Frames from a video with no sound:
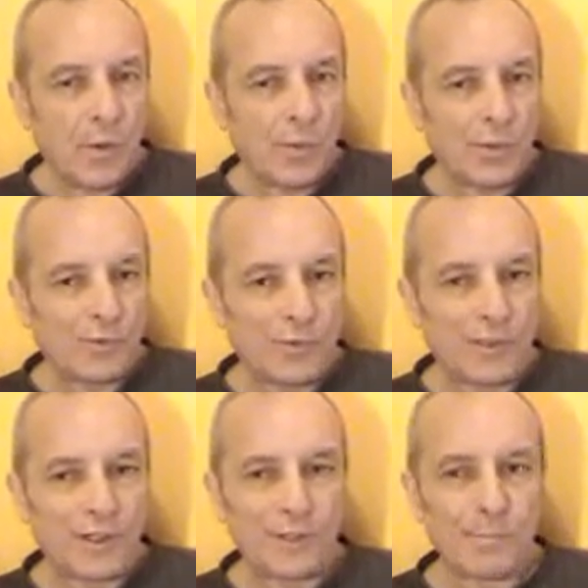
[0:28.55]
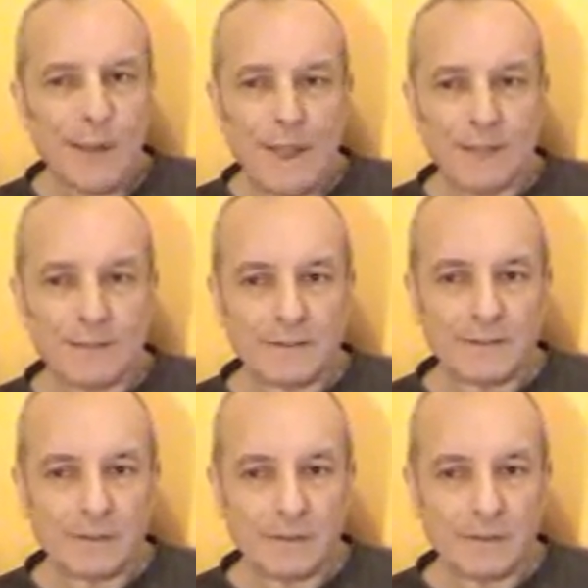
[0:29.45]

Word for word: with respect